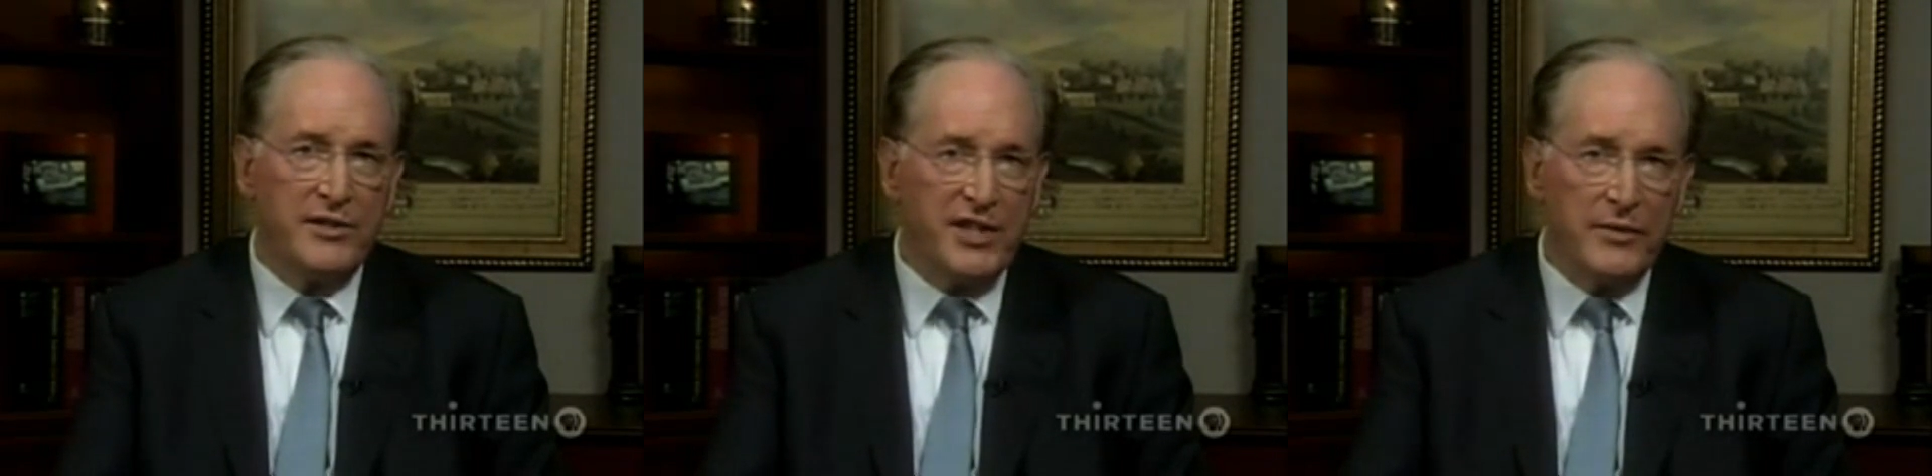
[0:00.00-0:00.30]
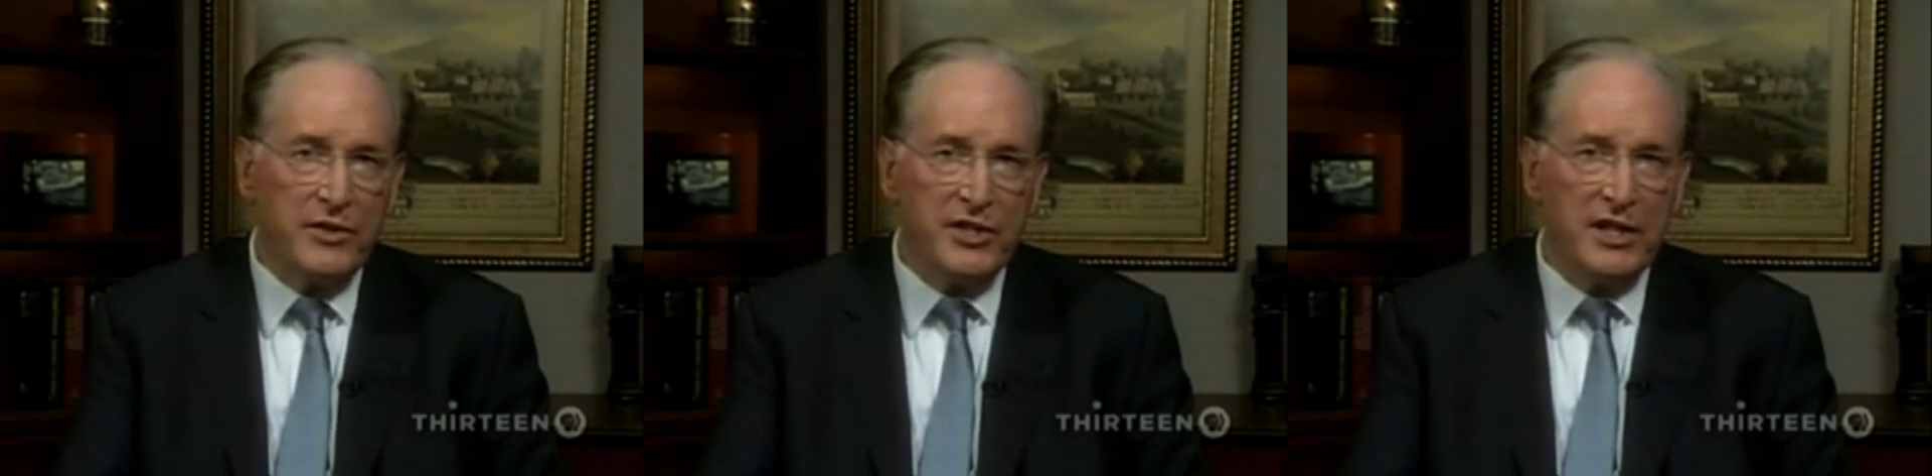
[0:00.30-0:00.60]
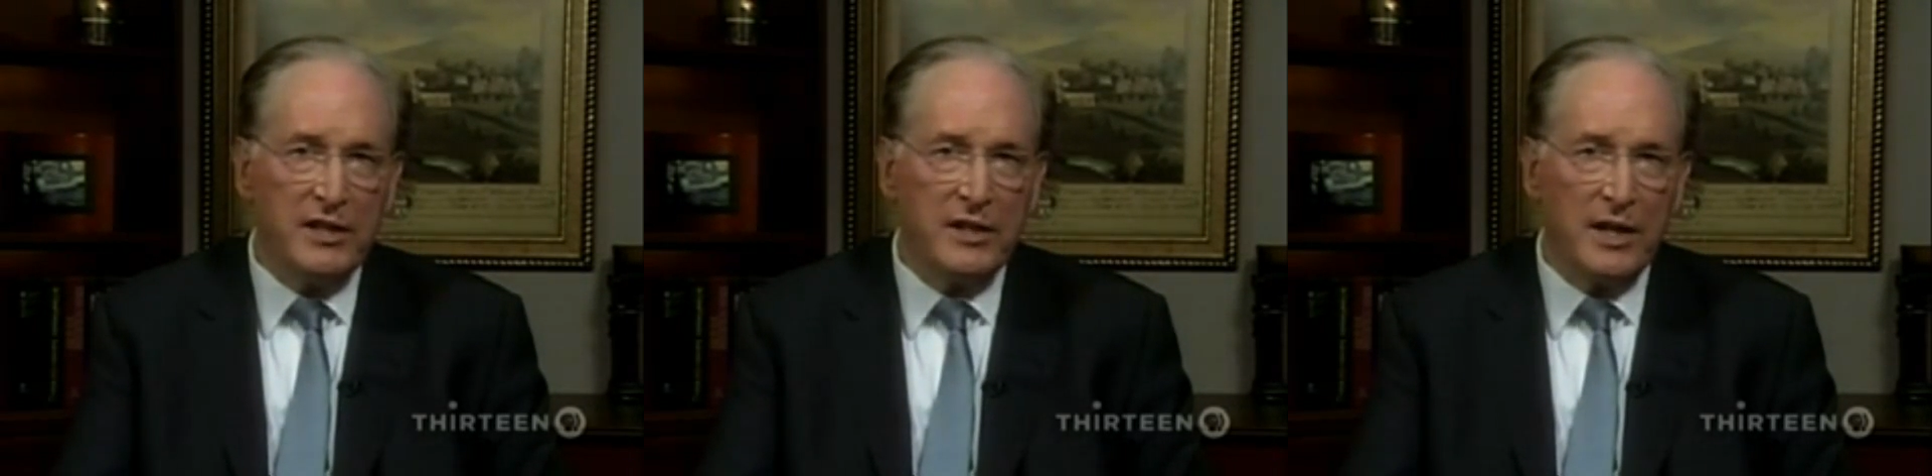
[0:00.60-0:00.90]

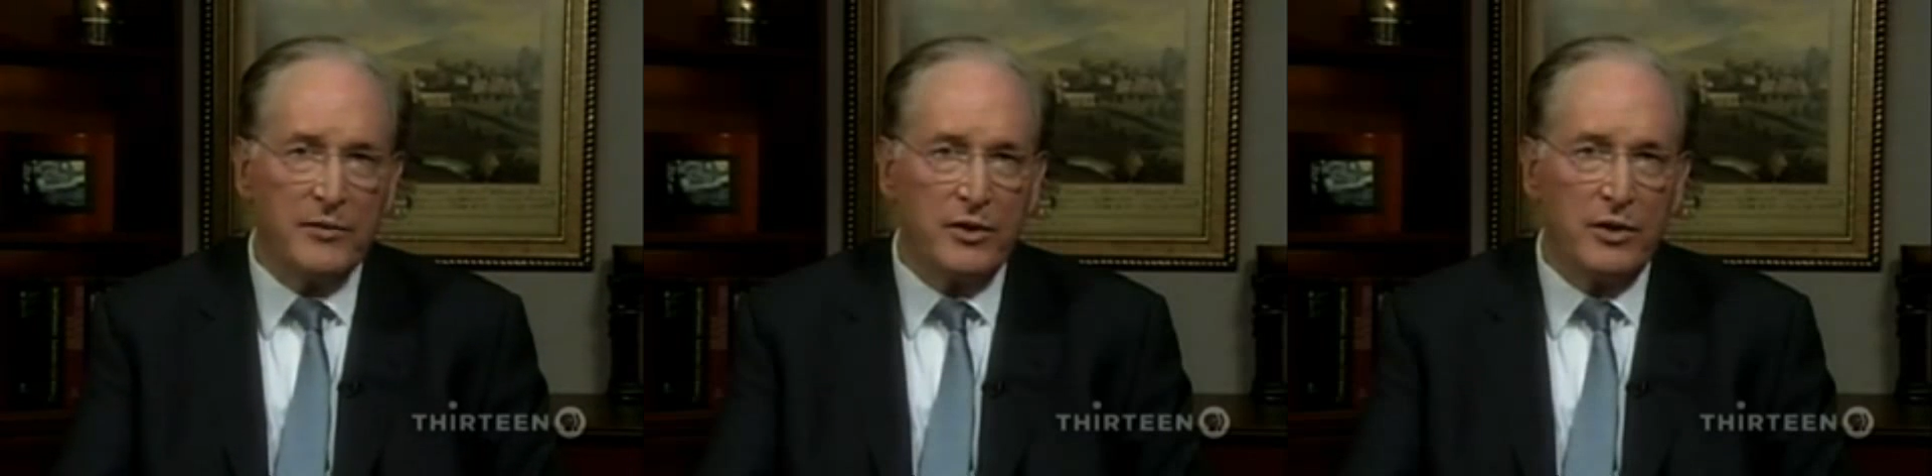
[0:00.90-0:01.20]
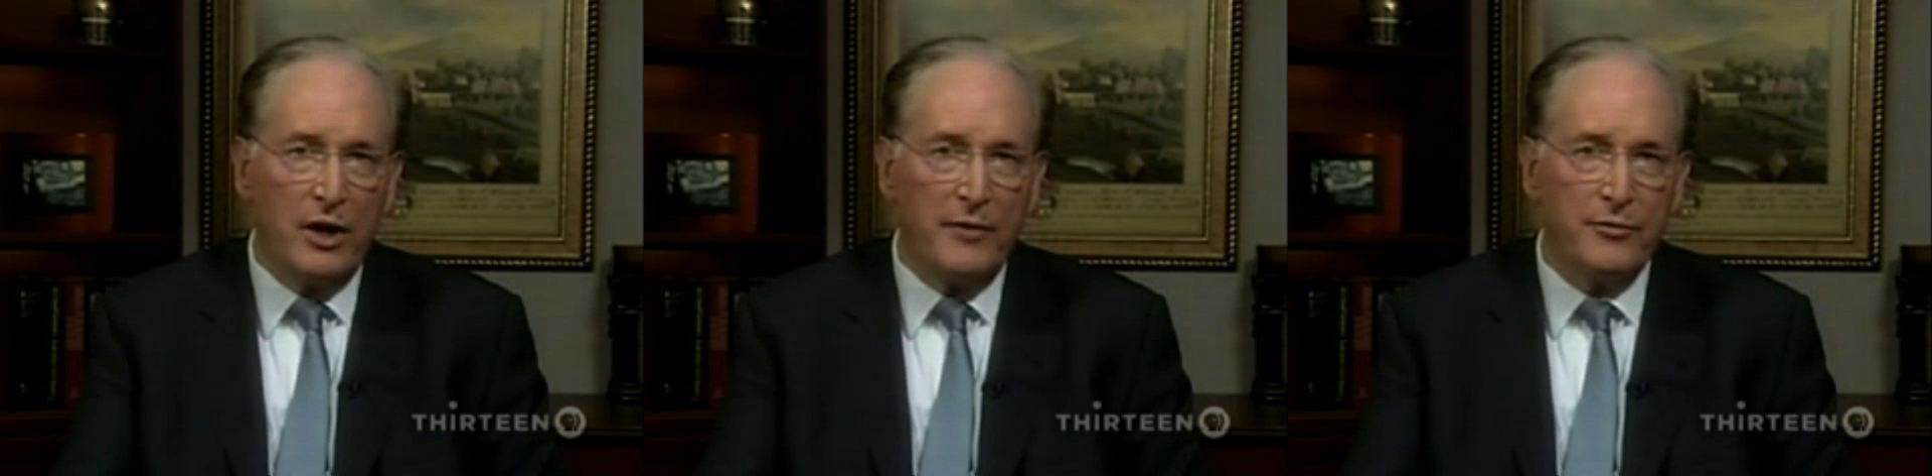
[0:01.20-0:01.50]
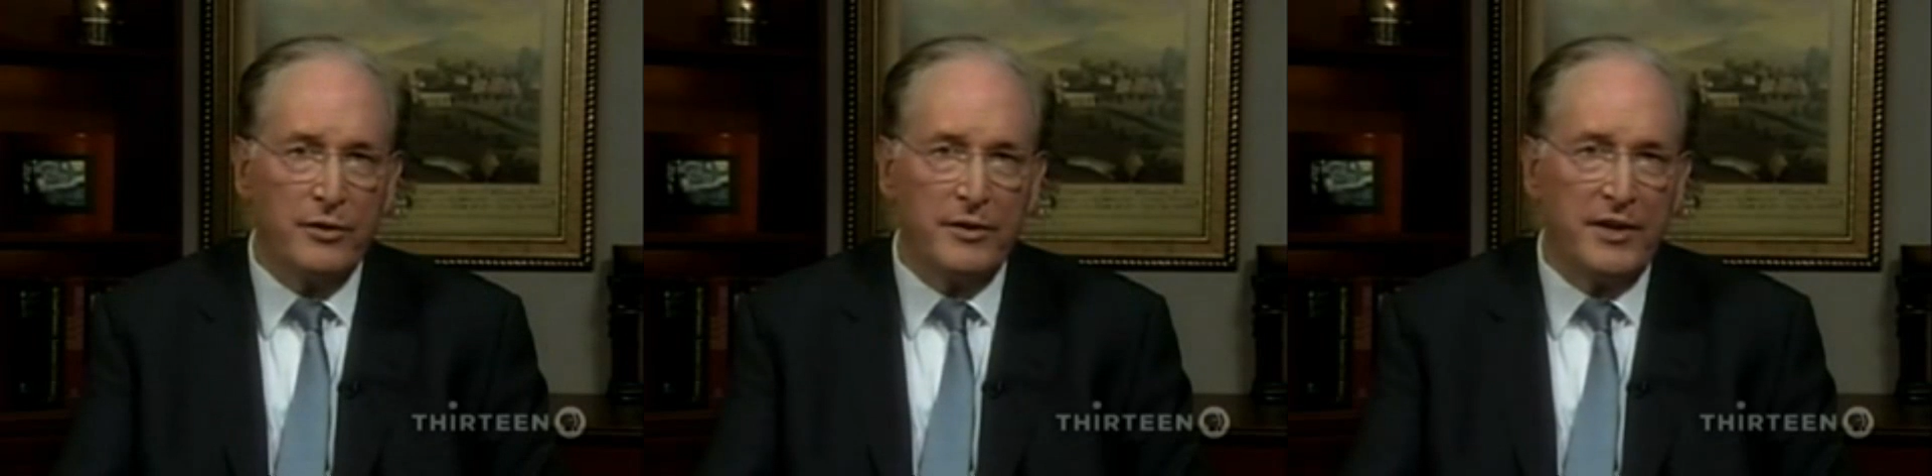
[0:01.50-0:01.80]
17 that I'm going to offer,